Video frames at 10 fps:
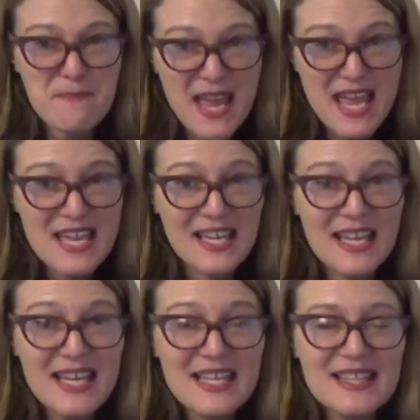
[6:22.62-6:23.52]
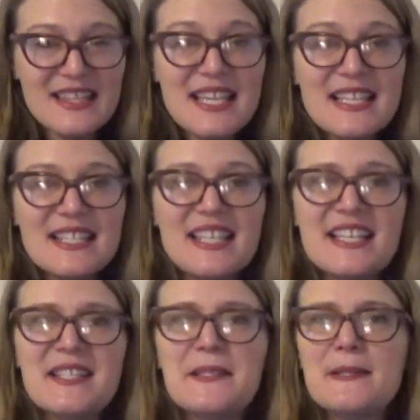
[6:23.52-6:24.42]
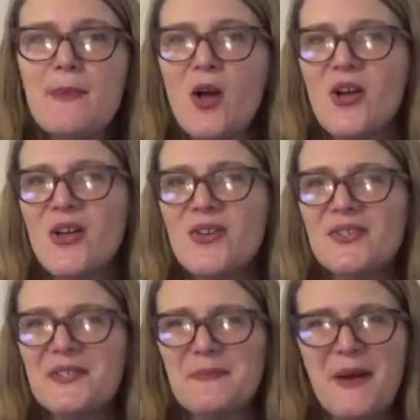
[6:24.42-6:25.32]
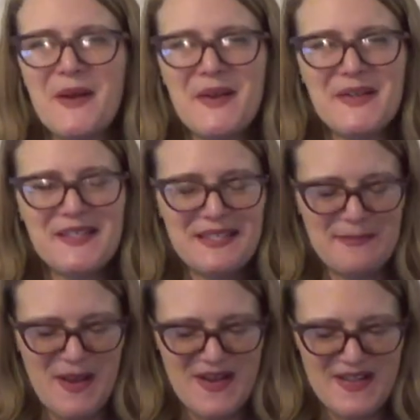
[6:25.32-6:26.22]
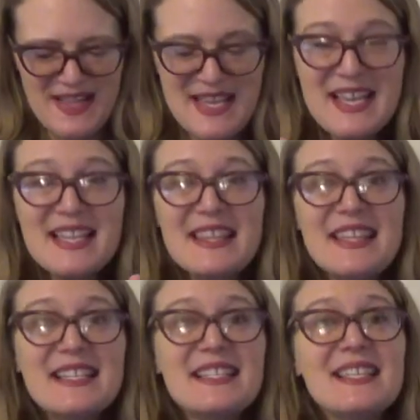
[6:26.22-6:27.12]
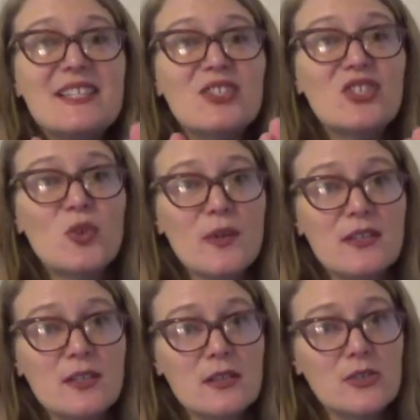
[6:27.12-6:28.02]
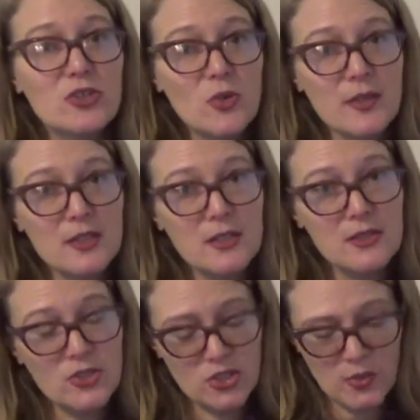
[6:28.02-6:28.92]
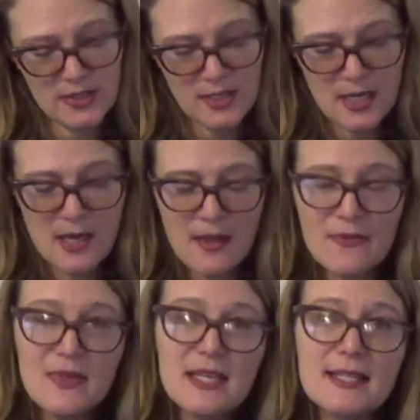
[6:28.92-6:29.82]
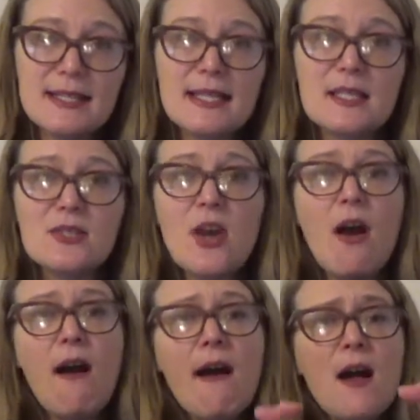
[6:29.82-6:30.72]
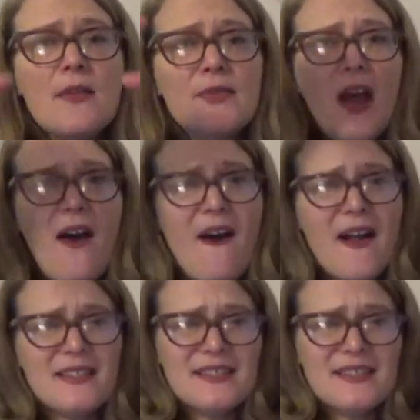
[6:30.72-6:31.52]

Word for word: big. This is small, small, small. This is short, short, short. This is tall, tall,